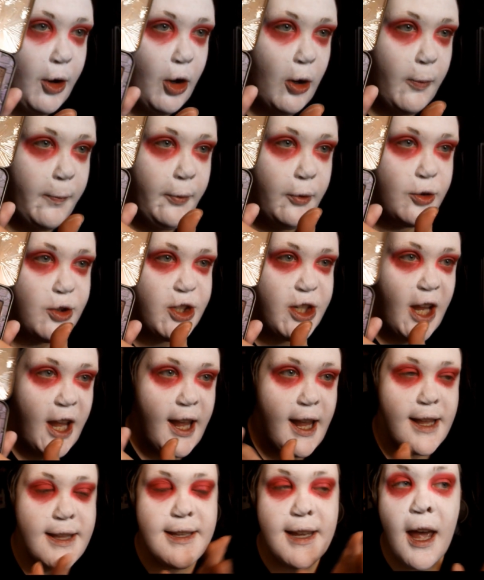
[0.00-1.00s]
purple
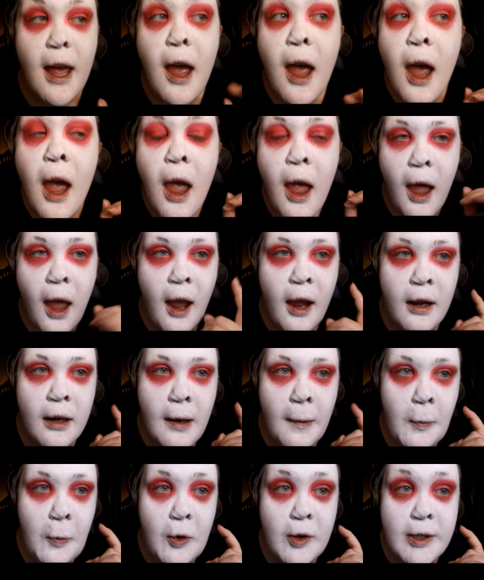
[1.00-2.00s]
shades,
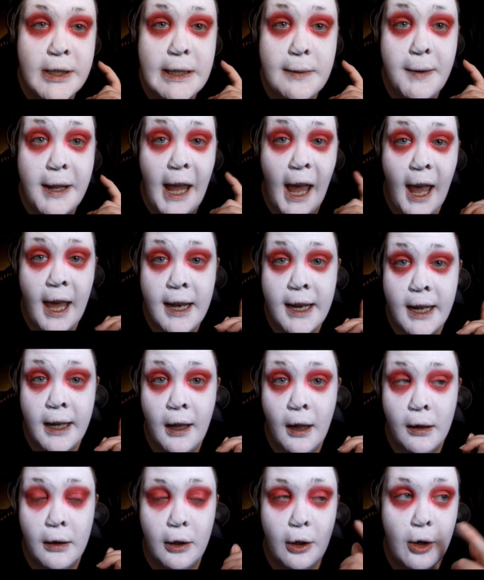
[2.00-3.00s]
and I'm going to be
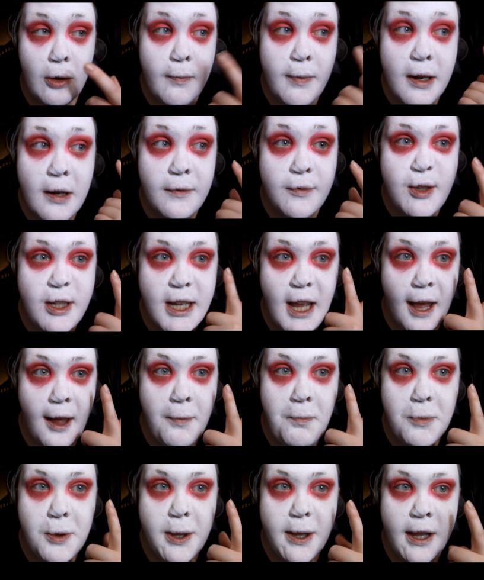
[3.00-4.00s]
adding a little bit of
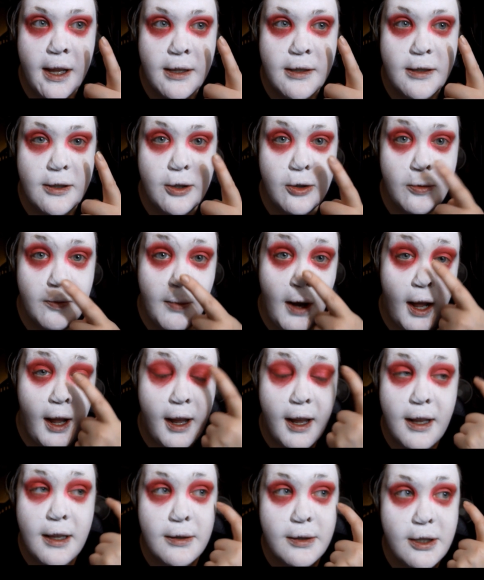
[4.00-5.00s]
depth into
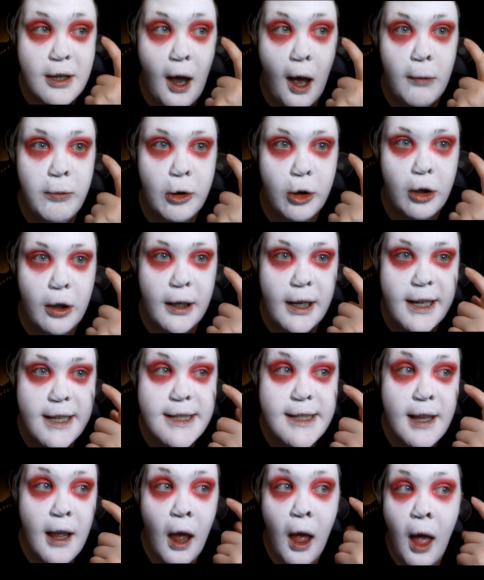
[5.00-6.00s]
my top
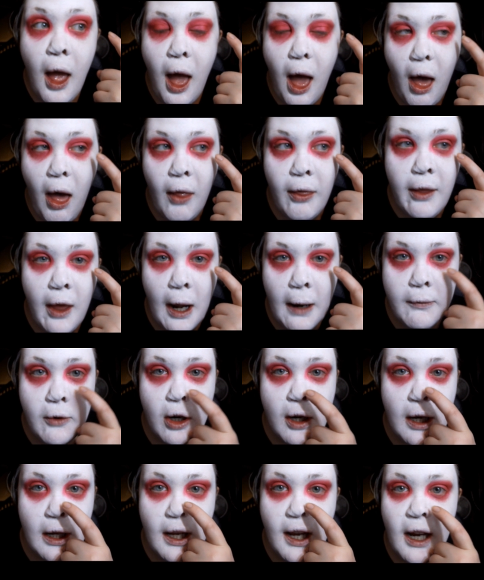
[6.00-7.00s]
crease. And then I'm
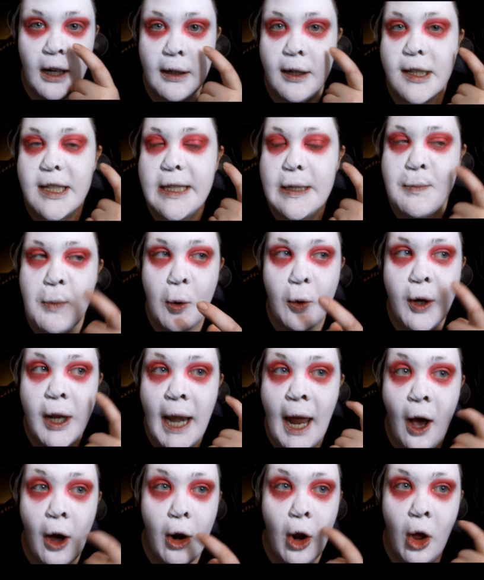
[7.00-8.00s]
going to kind of smoke
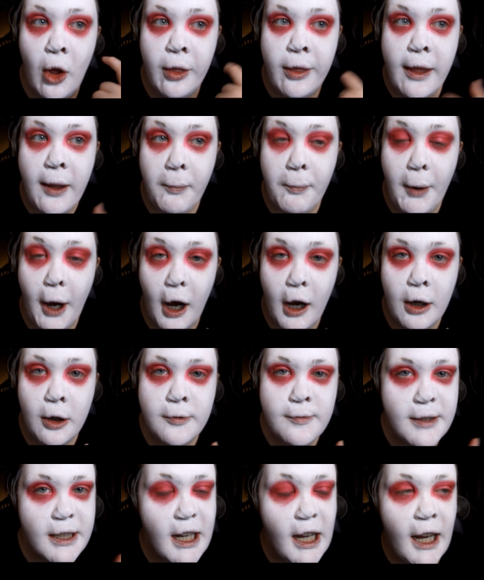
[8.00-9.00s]
it out on the
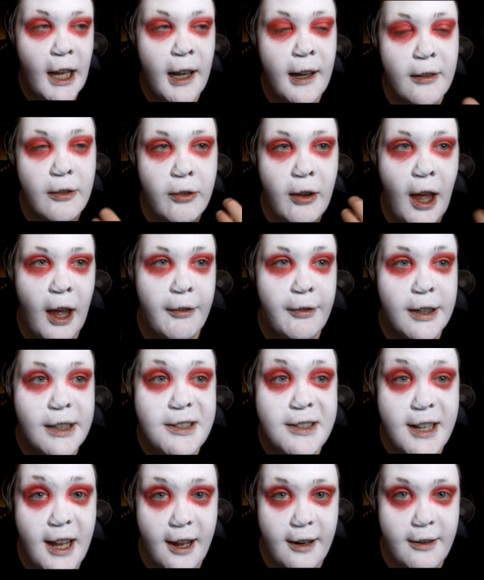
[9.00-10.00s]
bottom to kind of have a
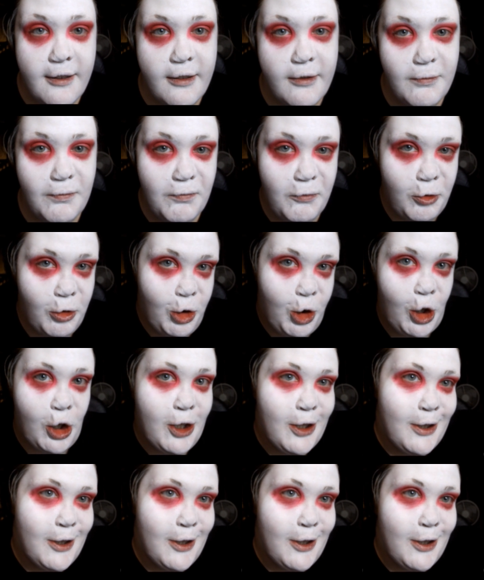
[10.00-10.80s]
dead look